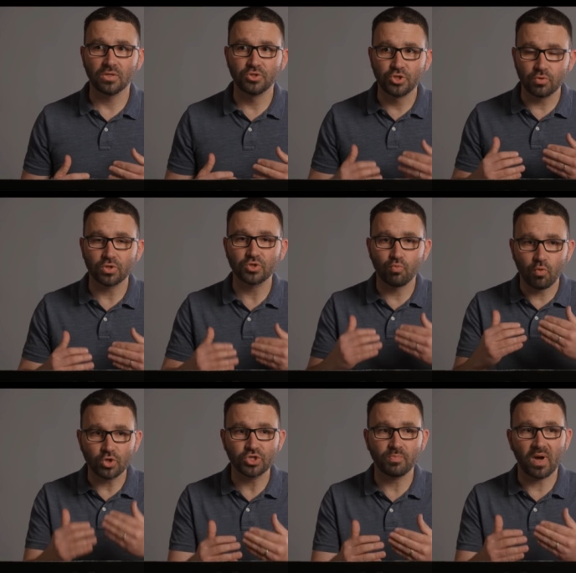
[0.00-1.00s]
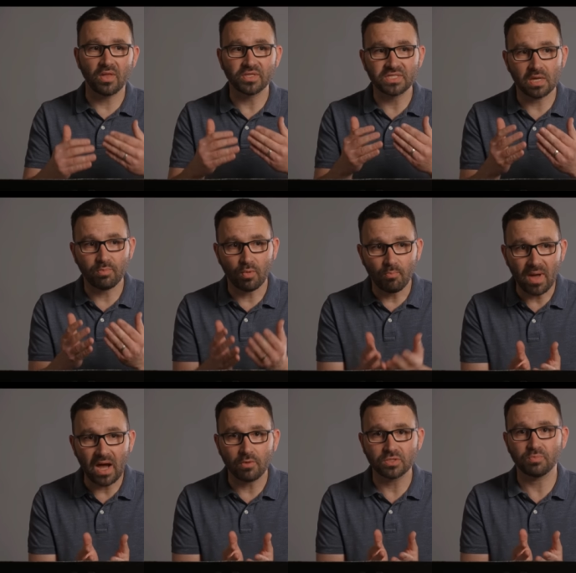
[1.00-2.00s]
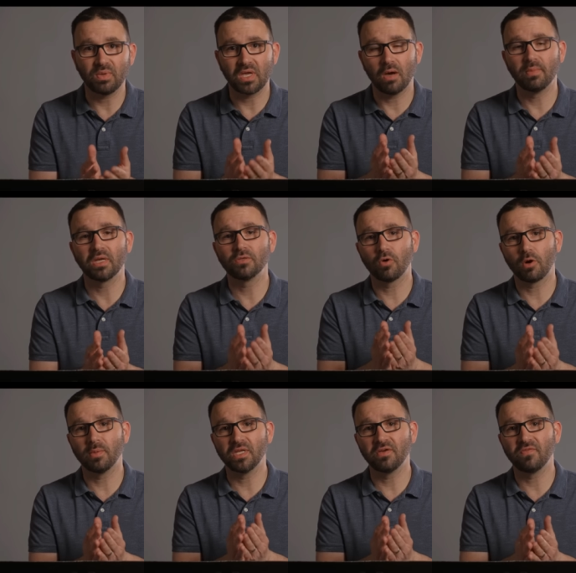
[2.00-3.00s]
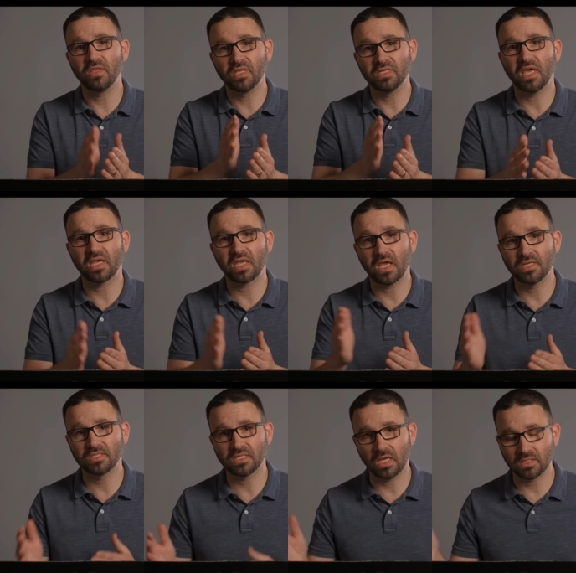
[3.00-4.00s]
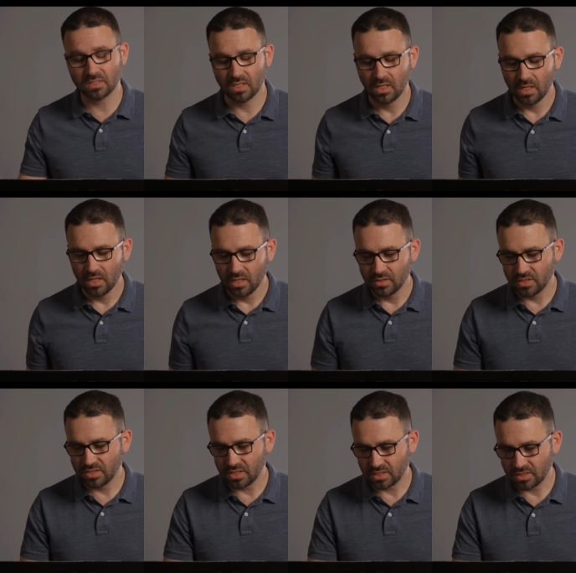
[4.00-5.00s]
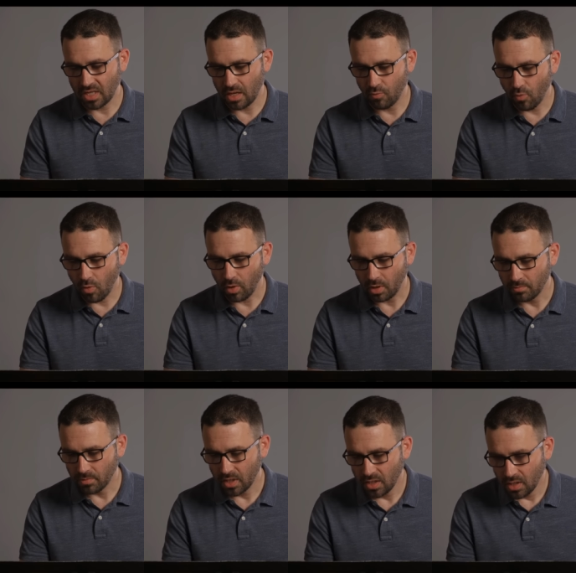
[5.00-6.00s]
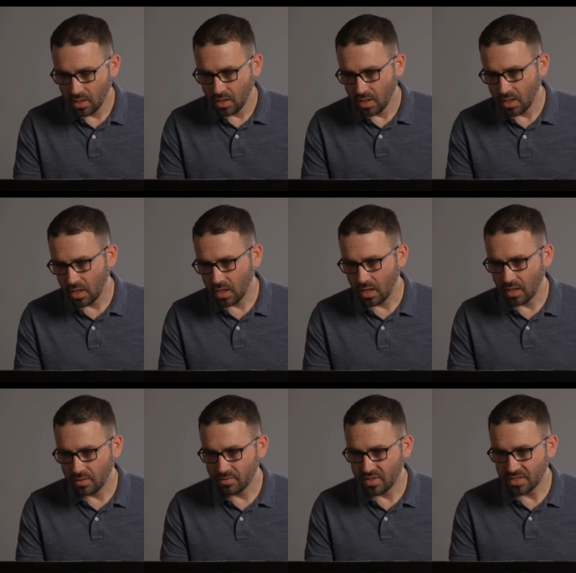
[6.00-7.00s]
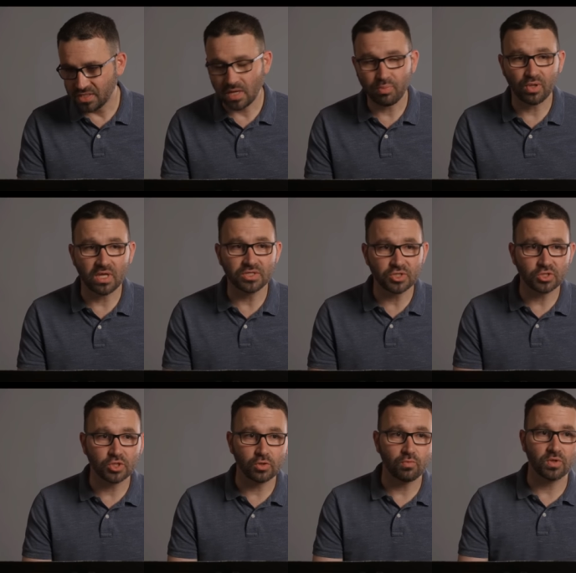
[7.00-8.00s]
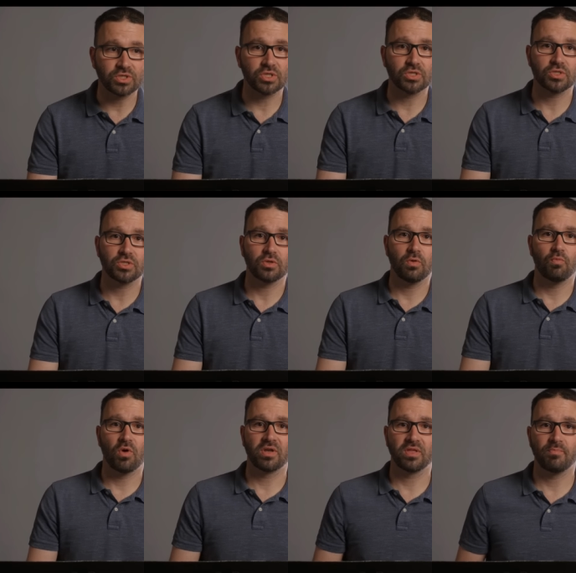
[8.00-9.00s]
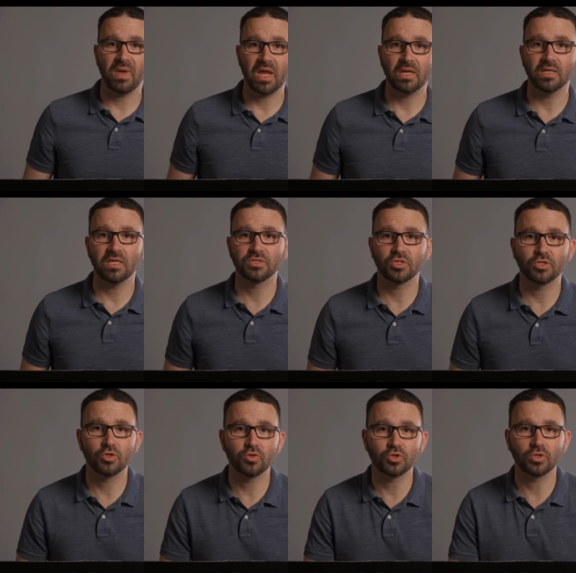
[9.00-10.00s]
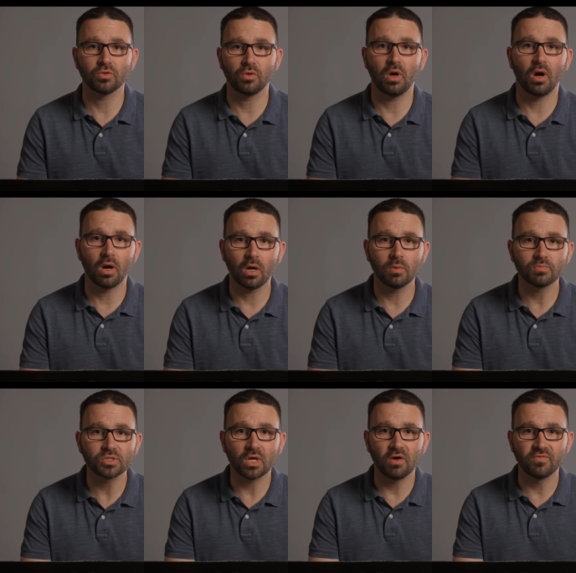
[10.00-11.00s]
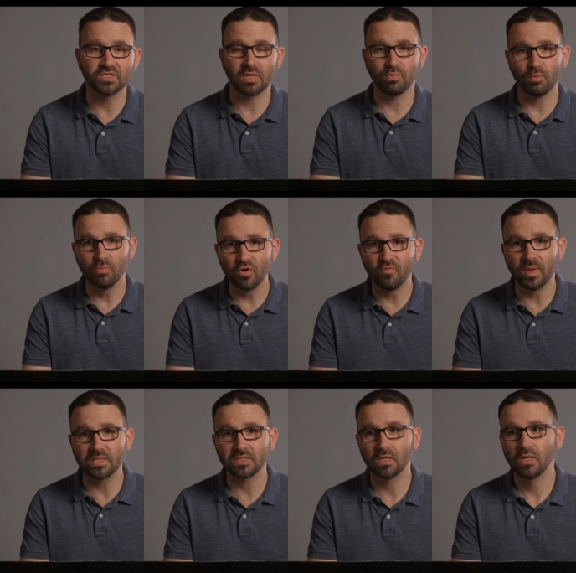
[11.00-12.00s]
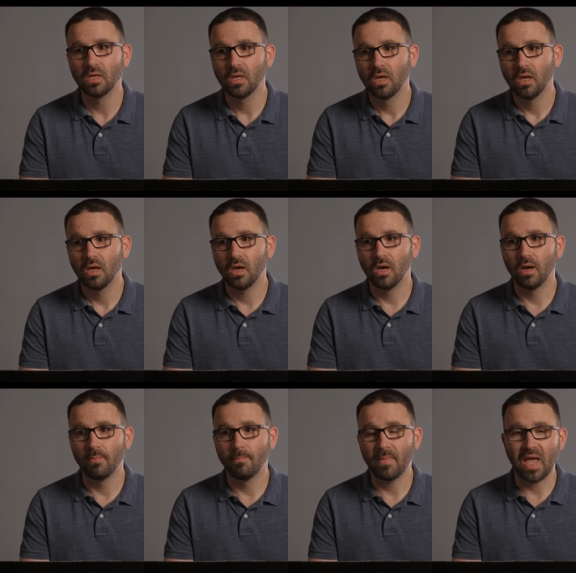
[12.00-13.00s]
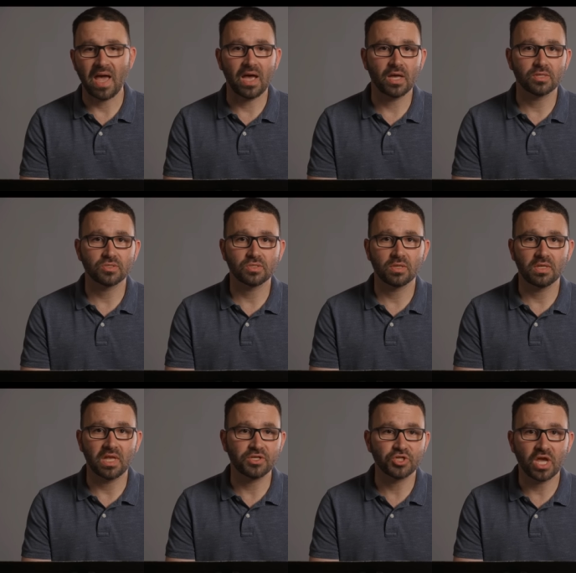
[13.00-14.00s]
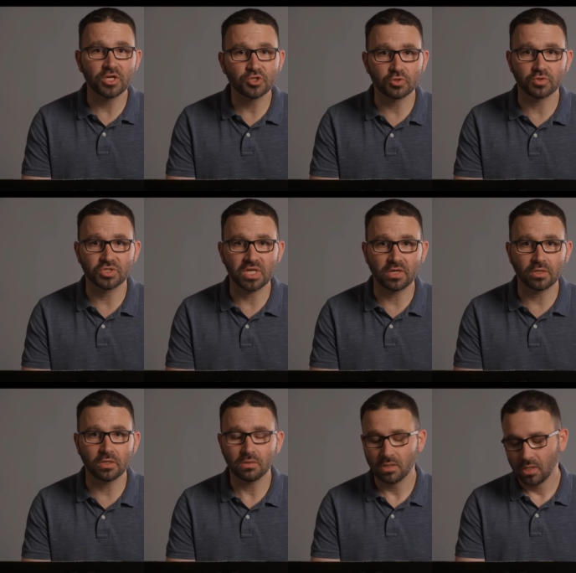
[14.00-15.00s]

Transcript: Jewish worship on the Temple Mount becoming normative in the decades since the Six Day War. Uh, the Temple Institute, which is one of the main institutional arms of the Temple movement, um, has an educational center